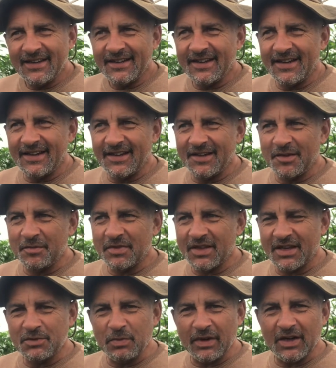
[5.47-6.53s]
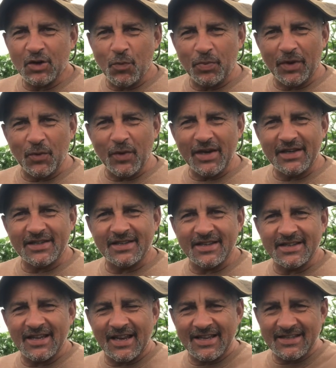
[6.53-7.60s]
I think it's been a couple of weeks since
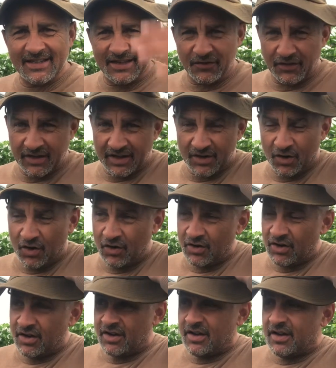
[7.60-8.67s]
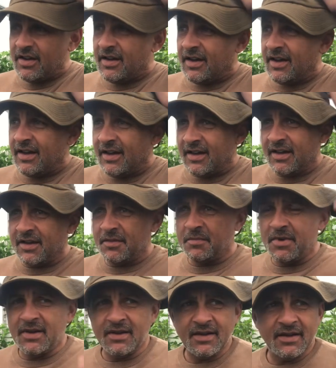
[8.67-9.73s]
I last did a video. I'm
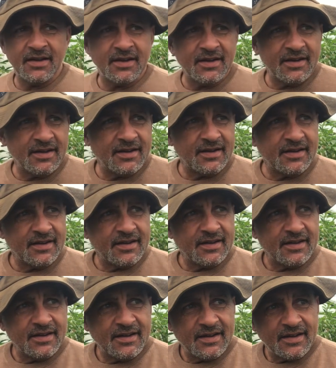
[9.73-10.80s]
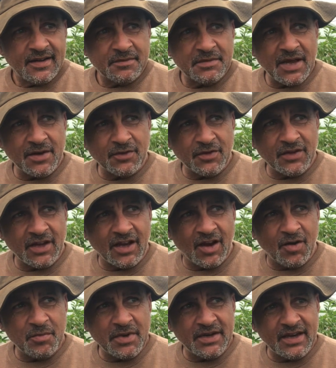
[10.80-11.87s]
down on the
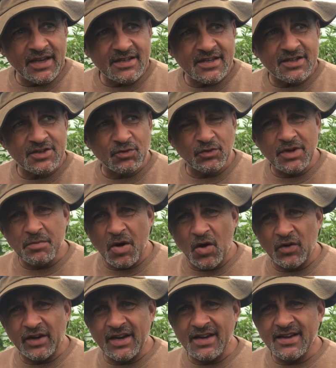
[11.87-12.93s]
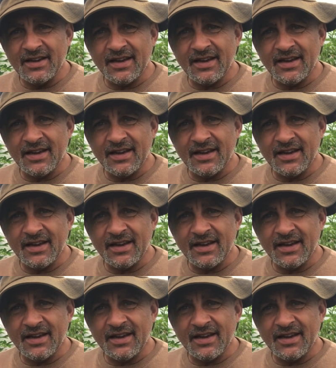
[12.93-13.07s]
allotment. It's a Sunday morning.